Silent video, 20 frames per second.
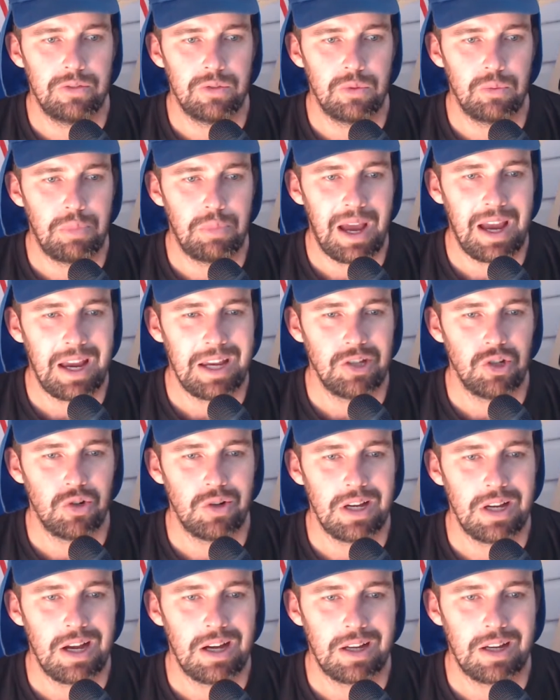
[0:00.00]
from
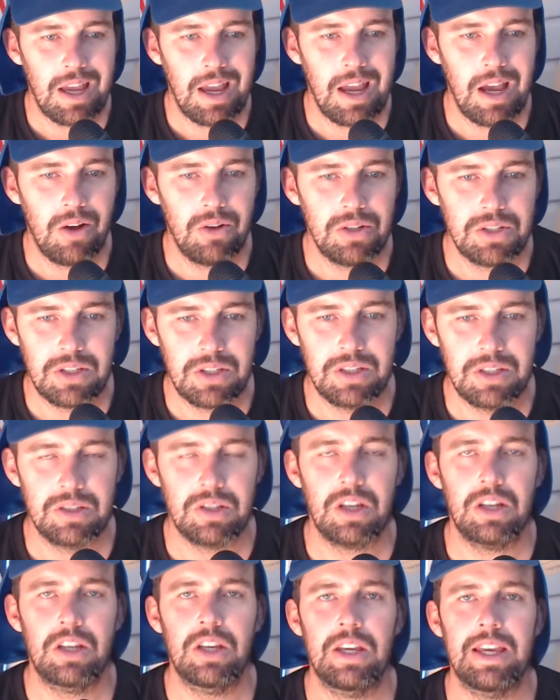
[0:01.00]
Patriarch Hour. So there's
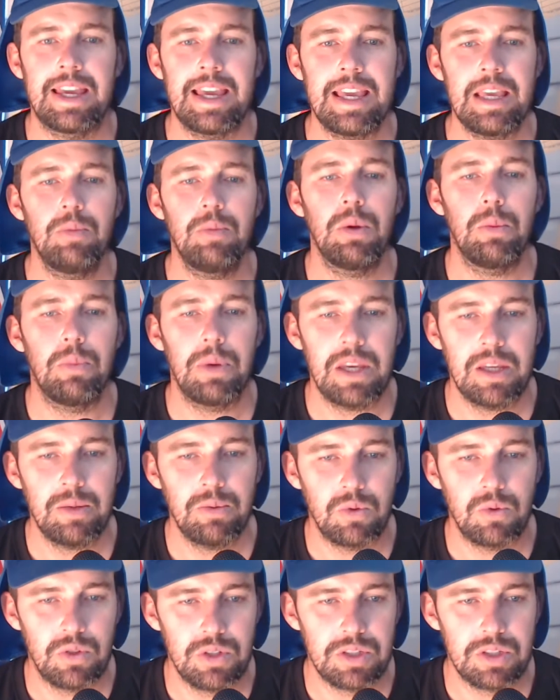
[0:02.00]
like a heap of
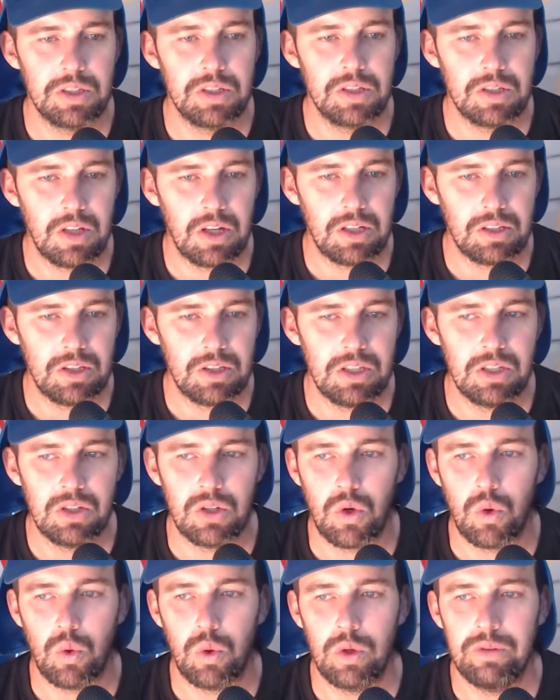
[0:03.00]
people. This is like the
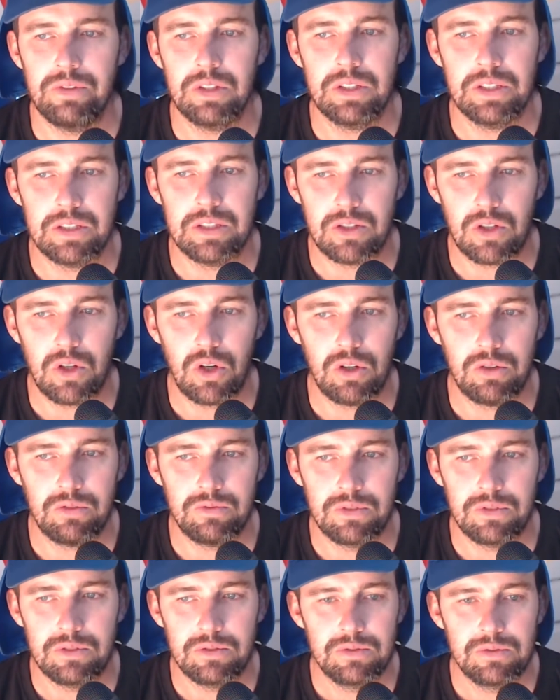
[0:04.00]
equivalent
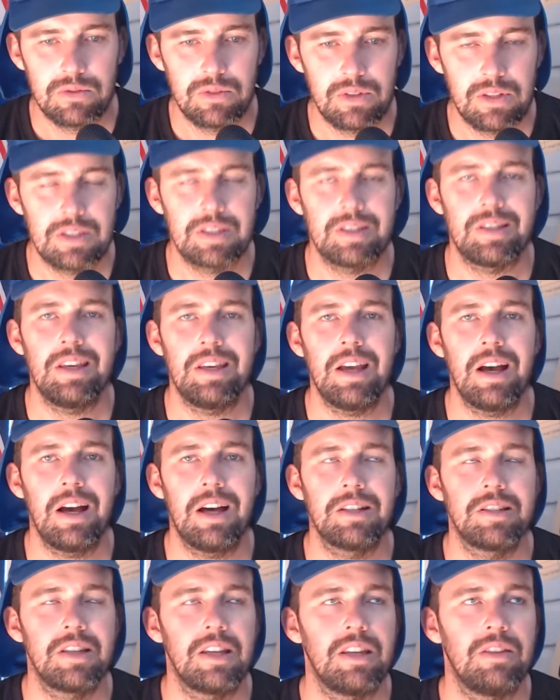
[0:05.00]
of
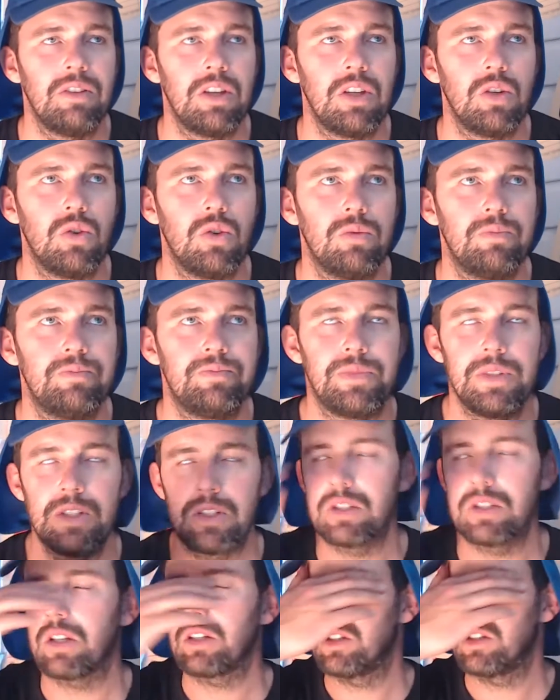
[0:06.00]
CRTV, or this
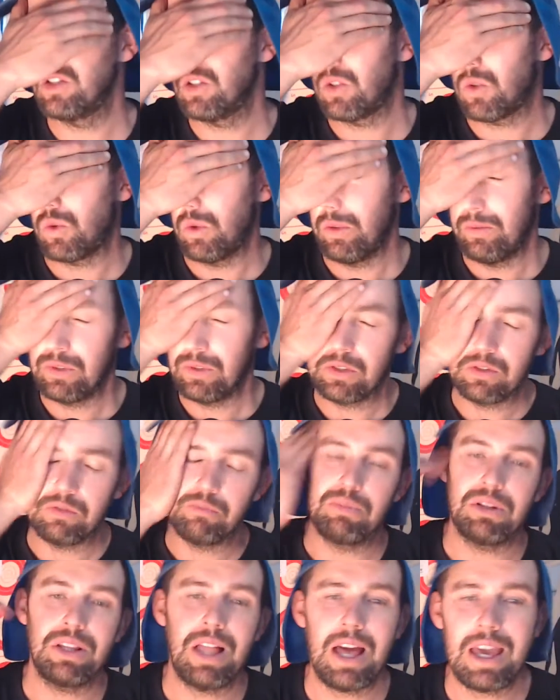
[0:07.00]
is like the equivalent
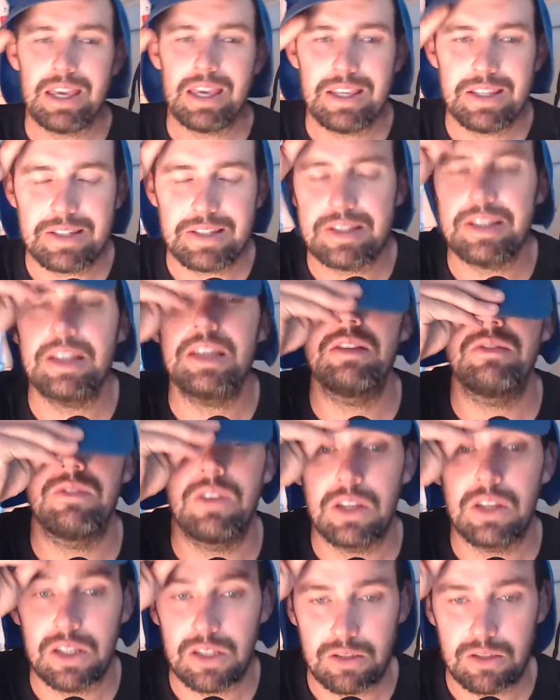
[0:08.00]
of Blaze
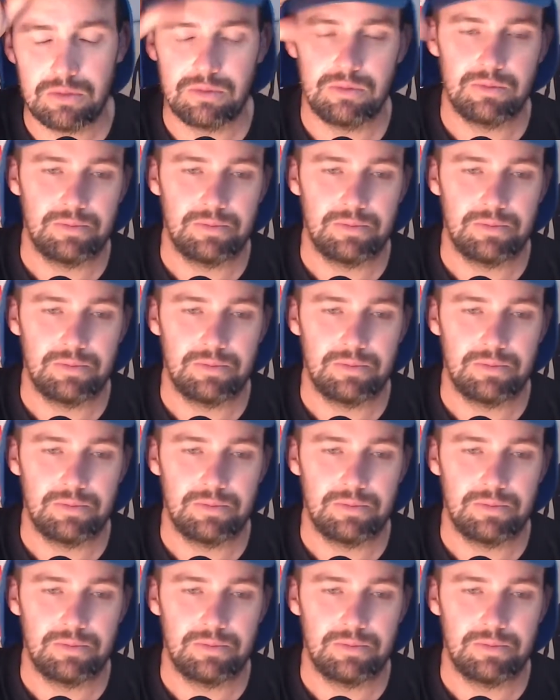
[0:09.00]
TV